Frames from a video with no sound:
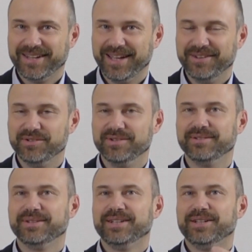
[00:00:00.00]
and
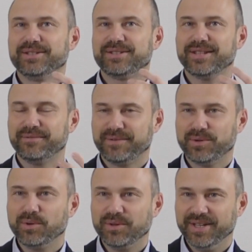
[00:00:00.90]
suffer
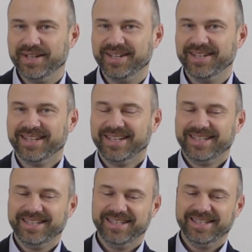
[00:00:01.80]
all the
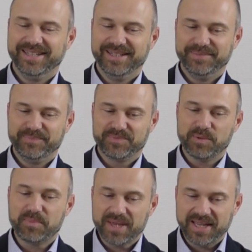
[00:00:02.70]

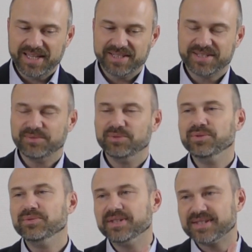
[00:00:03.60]
pains and
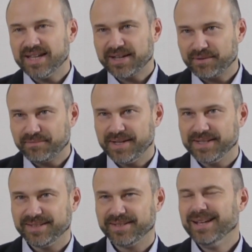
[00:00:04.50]
do the
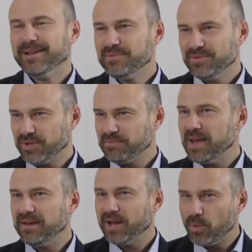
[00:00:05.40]
sacrifices. Not
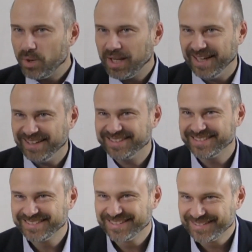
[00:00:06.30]
many are willing,
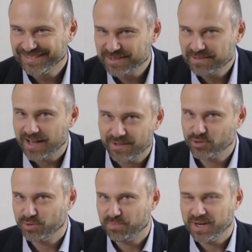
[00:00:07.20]

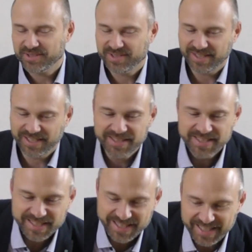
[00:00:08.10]
unsurprisingly.
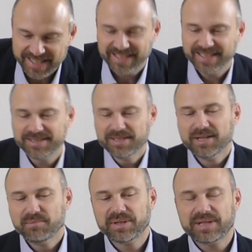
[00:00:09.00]

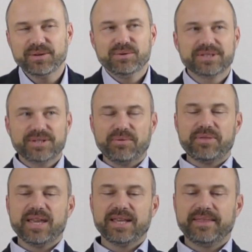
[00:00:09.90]
But I also
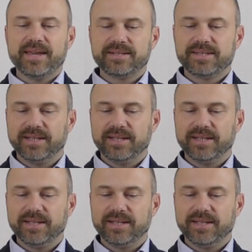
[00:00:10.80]
think that